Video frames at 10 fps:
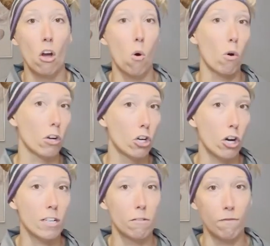or
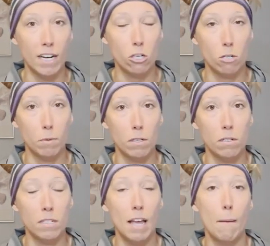cooked
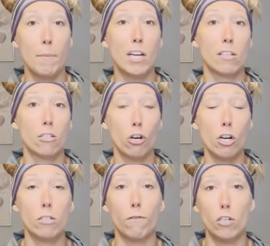vegetables, because
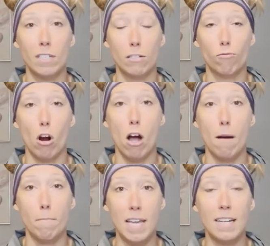cooked versus raw
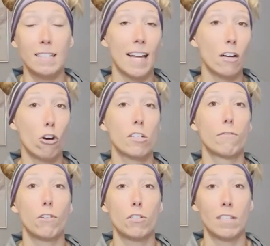meats and cooked
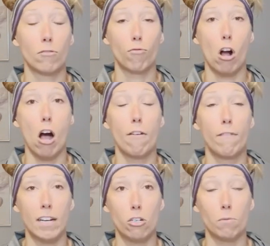versus raw
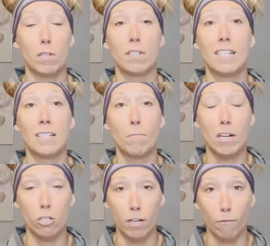vegetables is
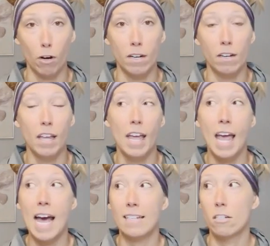much different.
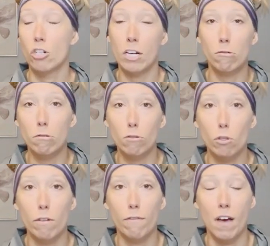As a general rule
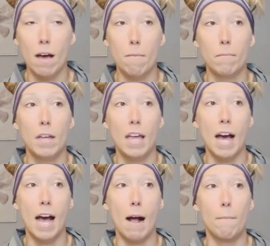of thumb,
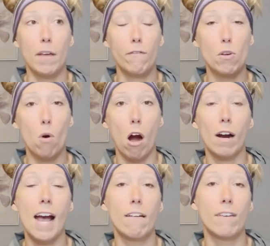if you are
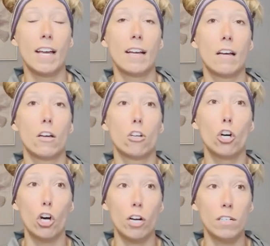having
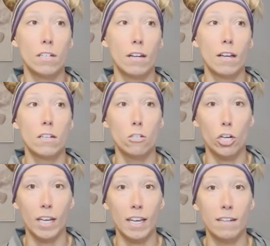cooked
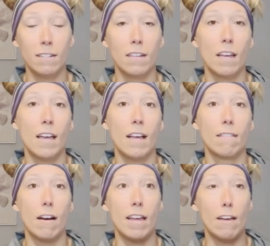chicken,
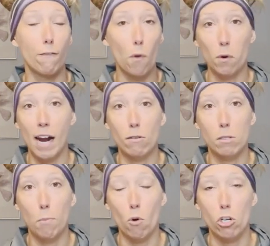4-ounce
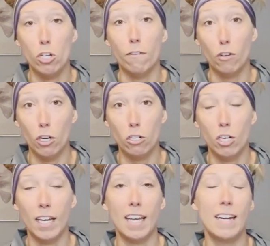portion of cooked
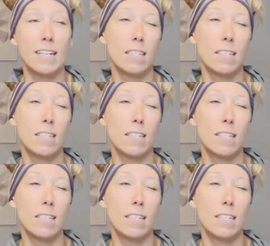chicken, it's